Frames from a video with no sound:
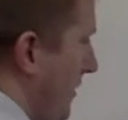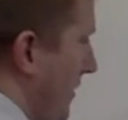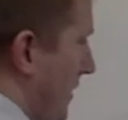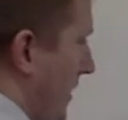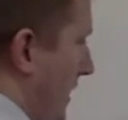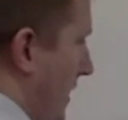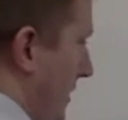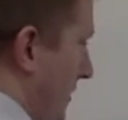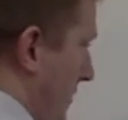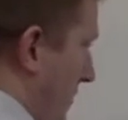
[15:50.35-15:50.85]

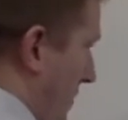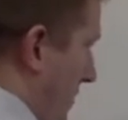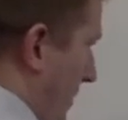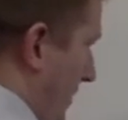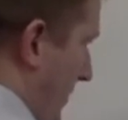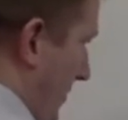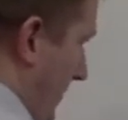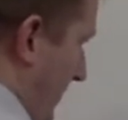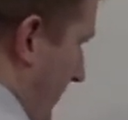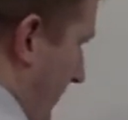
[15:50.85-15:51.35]
We'll
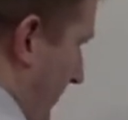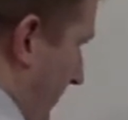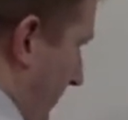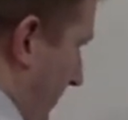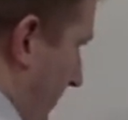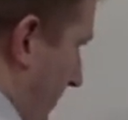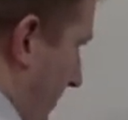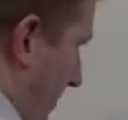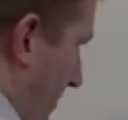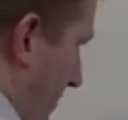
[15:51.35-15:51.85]
call
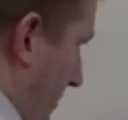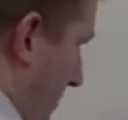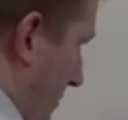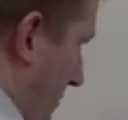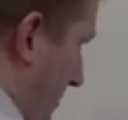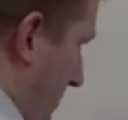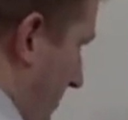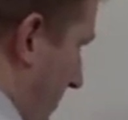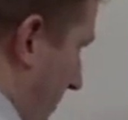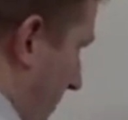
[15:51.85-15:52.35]
this
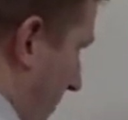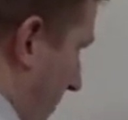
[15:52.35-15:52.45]
point